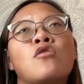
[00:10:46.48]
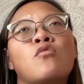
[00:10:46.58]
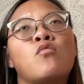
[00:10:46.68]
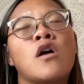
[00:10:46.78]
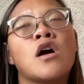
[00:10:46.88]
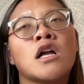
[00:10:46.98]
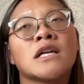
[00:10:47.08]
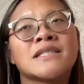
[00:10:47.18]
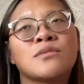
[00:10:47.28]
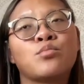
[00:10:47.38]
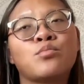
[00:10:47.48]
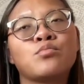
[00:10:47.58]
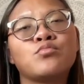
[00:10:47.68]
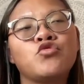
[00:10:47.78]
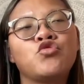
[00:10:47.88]
was
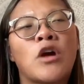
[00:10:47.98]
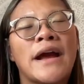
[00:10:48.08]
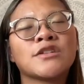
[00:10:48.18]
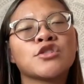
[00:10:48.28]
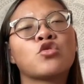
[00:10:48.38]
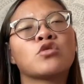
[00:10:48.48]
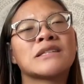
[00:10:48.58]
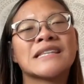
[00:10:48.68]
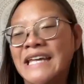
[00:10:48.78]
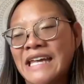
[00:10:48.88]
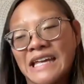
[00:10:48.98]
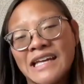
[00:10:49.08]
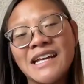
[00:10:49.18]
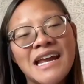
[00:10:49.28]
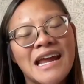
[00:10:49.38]
trying to court the
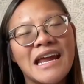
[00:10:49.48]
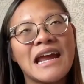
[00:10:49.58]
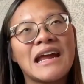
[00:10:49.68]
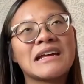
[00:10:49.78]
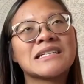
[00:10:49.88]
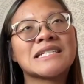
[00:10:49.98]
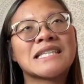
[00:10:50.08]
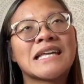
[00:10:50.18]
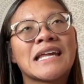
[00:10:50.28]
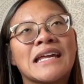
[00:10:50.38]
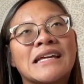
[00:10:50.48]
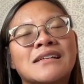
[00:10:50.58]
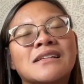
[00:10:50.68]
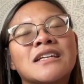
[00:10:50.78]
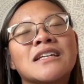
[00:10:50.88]
king, and the
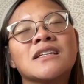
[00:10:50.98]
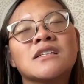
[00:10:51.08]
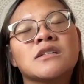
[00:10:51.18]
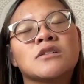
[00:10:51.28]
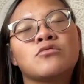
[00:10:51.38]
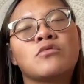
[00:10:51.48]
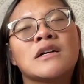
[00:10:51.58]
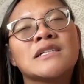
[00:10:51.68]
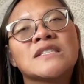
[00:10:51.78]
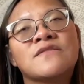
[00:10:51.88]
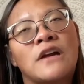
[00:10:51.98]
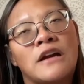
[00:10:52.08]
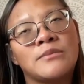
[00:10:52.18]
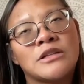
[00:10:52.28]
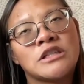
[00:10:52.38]
king was
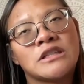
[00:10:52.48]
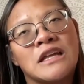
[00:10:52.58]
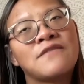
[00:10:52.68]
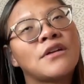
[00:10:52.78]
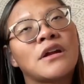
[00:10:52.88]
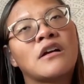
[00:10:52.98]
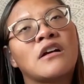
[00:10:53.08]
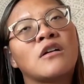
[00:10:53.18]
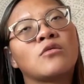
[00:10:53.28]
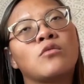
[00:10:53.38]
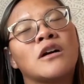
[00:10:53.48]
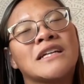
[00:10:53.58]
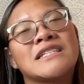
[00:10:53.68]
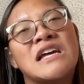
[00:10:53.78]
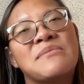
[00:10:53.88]
very much in love with her,
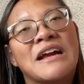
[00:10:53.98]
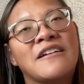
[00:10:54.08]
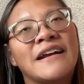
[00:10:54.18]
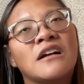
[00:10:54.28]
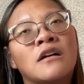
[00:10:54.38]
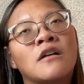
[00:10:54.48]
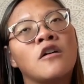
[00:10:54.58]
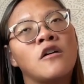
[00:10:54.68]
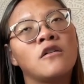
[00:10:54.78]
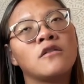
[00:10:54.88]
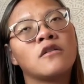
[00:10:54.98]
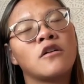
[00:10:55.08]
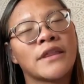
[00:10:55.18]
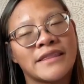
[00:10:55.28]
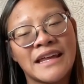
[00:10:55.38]
wanted to marry her,
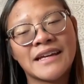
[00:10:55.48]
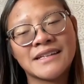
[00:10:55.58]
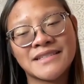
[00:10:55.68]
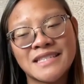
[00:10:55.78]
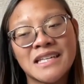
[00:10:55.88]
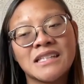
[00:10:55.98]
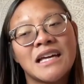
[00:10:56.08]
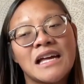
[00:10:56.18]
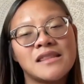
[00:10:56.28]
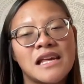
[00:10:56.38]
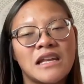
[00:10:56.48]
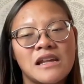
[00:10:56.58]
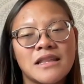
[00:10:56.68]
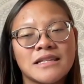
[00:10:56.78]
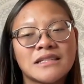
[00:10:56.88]
all the things. And then
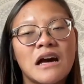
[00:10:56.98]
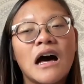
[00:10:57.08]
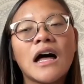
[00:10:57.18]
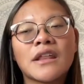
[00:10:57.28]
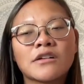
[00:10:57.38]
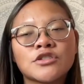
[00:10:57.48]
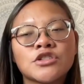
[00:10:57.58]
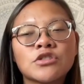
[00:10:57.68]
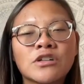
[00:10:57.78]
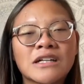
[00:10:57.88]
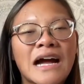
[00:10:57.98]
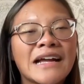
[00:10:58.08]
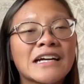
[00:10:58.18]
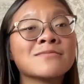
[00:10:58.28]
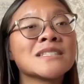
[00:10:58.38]
this other suitor guy
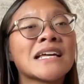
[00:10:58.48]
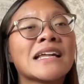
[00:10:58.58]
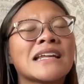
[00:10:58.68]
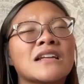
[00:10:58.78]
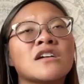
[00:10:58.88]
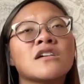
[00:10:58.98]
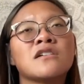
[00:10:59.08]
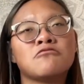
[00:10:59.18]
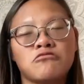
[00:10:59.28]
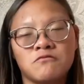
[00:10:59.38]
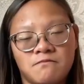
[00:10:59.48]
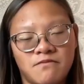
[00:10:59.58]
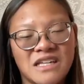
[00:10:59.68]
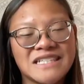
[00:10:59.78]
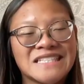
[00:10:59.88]
comes in, and
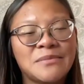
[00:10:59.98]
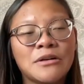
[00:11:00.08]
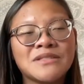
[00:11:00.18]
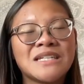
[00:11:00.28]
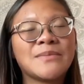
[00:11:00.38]
it's supposed